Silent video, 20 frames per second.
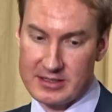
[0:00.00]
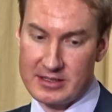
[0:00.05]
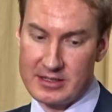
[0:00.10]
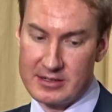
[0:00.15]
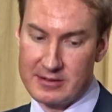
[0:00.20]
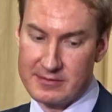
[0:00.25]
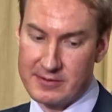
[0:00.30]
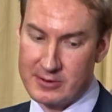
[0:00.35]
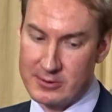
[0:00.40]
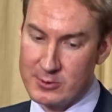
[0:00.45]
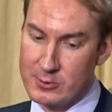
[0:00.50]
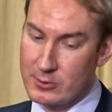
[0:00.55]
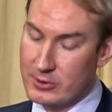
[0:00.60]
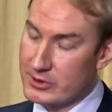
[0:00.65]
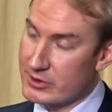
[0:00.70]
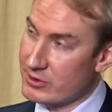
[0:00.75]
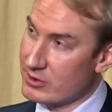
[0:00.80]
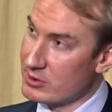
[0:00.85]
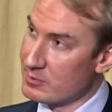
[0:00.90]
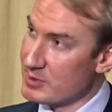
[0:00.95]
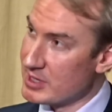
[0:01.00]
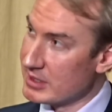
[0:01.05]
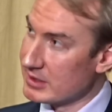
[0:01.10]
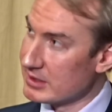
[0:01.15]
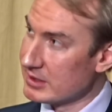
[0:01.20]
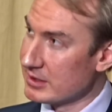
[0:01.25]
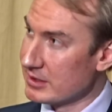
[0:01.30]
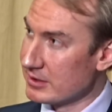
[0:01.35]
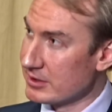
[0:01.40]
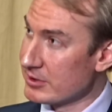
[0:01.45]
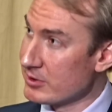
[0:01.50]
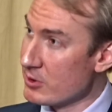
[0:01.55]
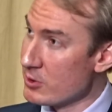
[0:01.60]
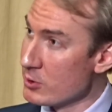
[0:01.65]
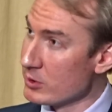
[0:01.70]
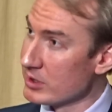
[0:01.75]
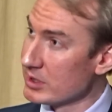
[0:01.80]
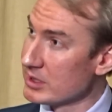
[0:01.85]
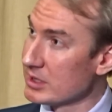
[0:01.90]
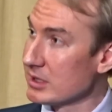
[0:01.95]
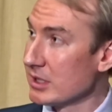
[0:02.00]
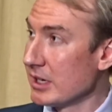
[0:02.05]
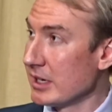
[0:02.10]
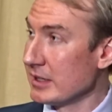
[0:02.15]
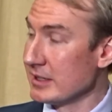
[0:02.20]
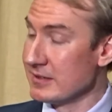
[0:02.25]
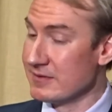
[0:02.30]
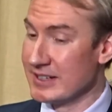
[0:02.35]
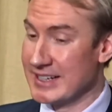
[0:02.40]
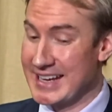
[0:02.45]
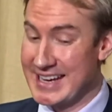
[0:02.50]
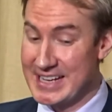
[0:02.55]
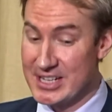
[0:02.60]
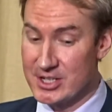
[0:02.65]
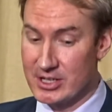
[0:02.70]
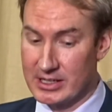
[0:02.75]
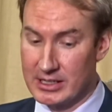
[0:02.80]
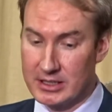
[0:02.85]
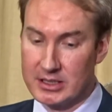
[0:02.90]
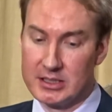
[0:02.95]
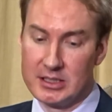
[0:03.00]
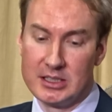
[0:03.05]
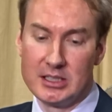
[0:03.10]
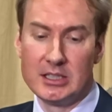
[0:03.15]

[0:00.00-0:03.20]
the different neurotraumas, the strokes, and even aging.